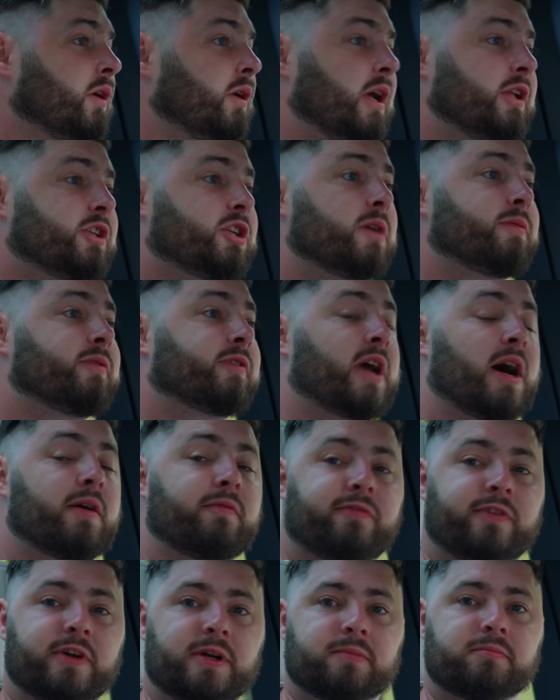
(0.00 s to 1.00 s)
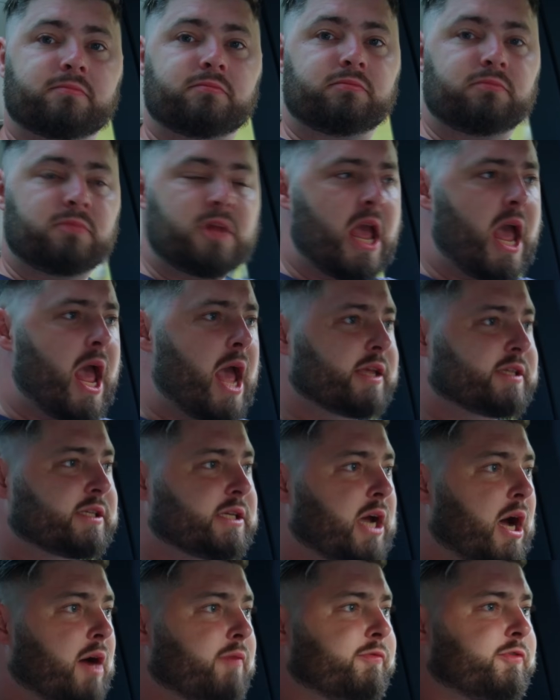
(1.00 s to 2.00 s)
In terms of comfort, yeah, it's
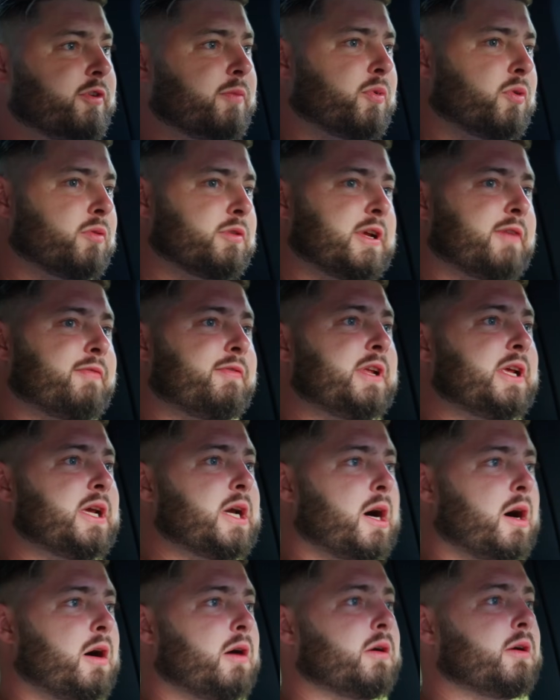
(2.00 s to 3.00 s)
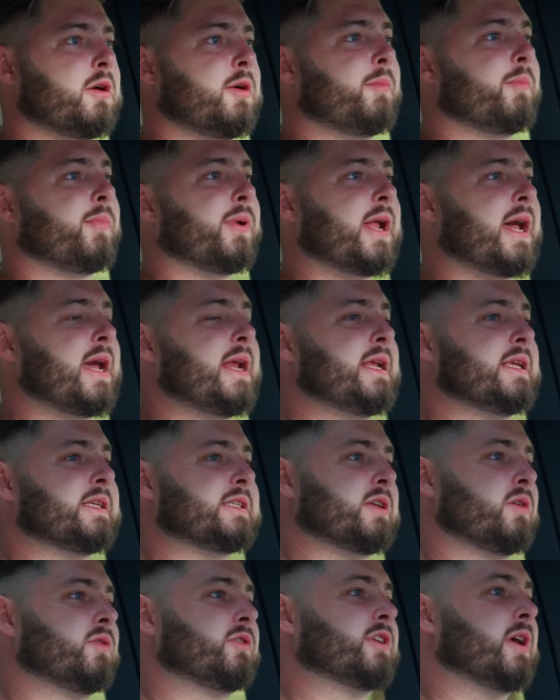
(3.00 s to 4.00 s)
comfortable. Definitely can't complain. It
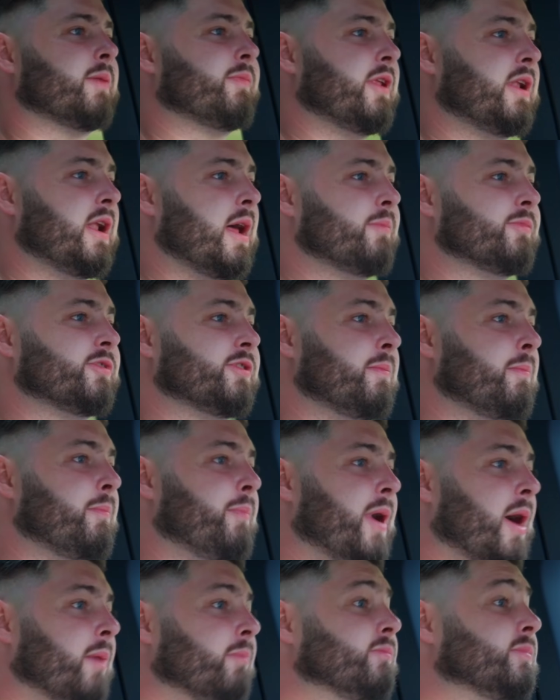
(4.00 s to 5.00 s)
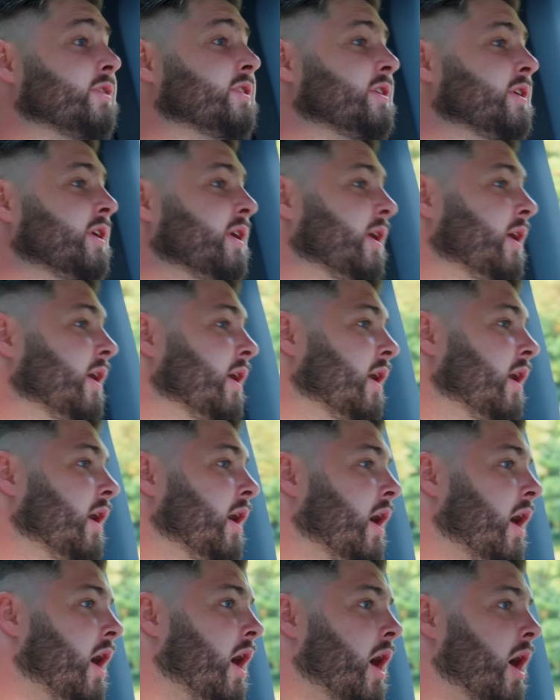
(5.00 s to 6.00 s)
soaks up the lumps and bumps.
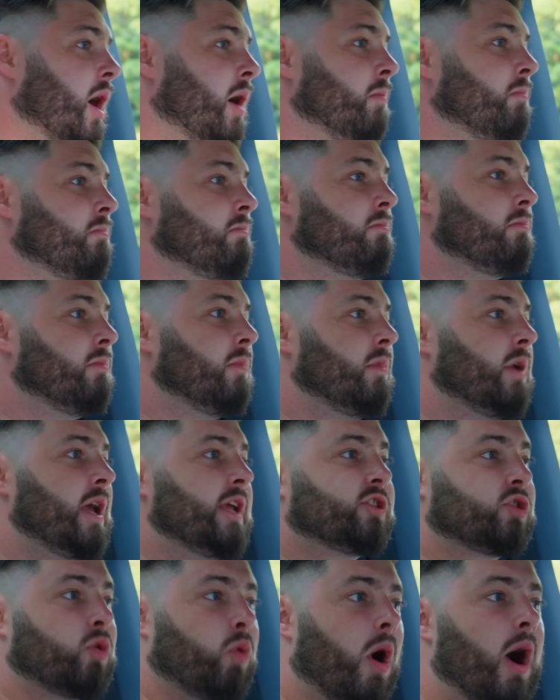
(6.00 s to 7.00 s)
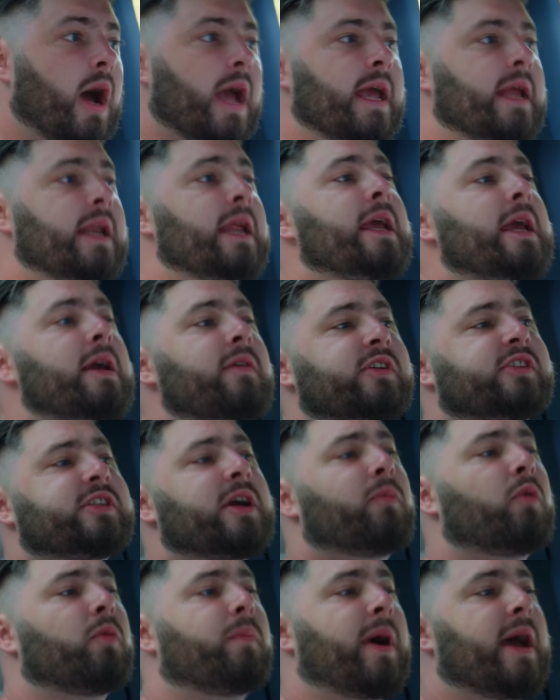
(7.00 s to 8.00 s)
It's quiet in here. It's
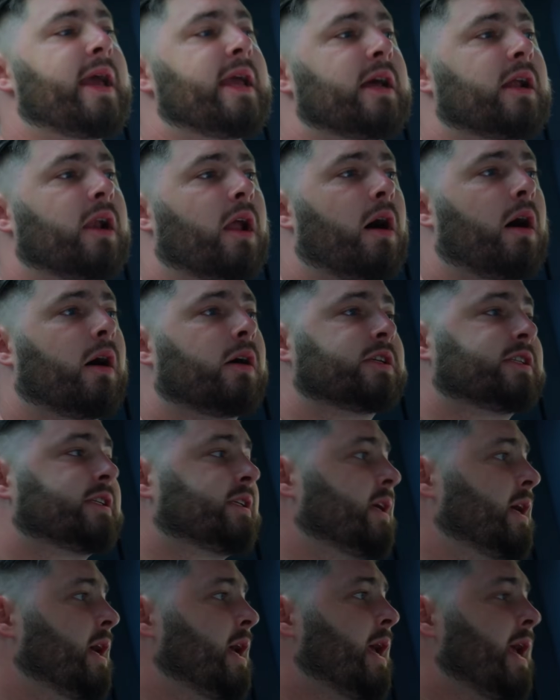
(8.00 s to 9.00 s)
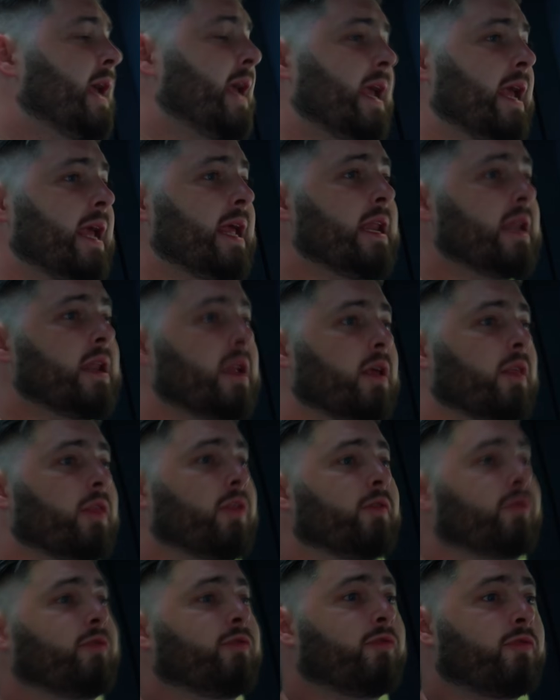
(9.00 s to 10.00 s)
double pane glass in
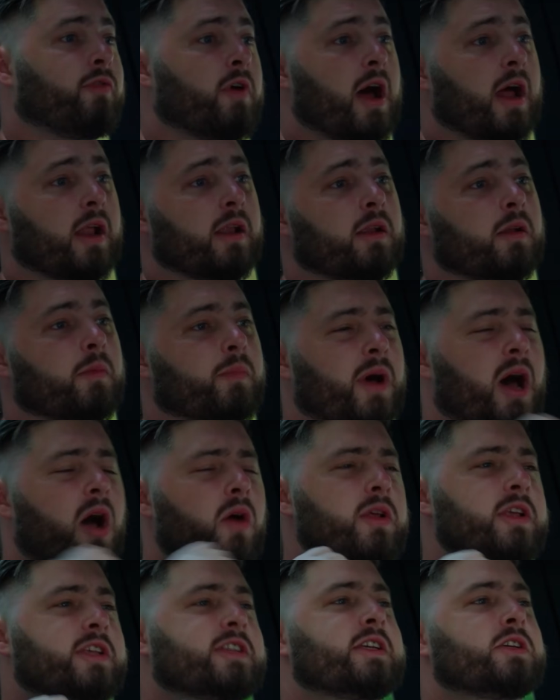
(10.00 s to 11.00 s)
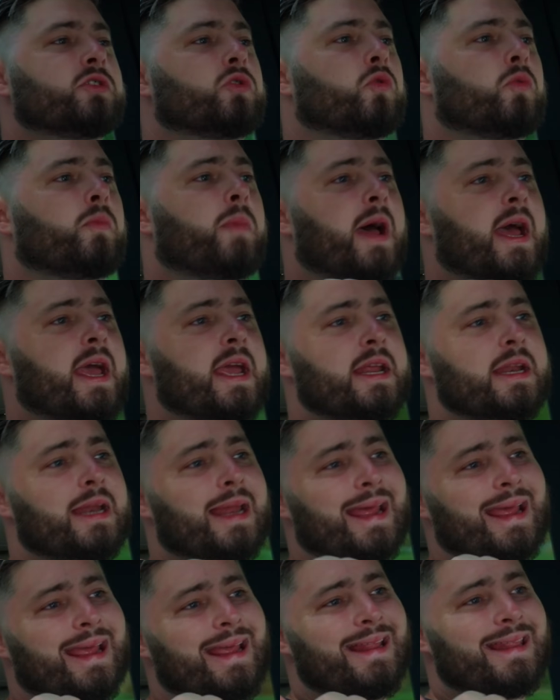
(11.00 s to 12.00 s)
the front, but only single pane
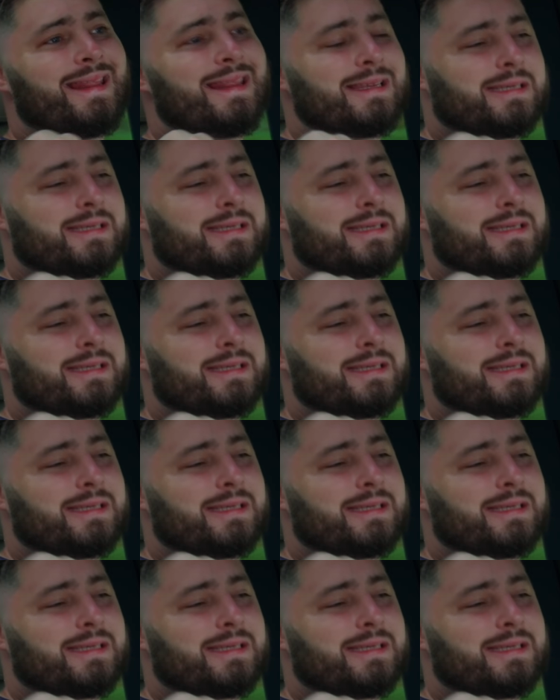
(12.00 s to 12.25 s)
in the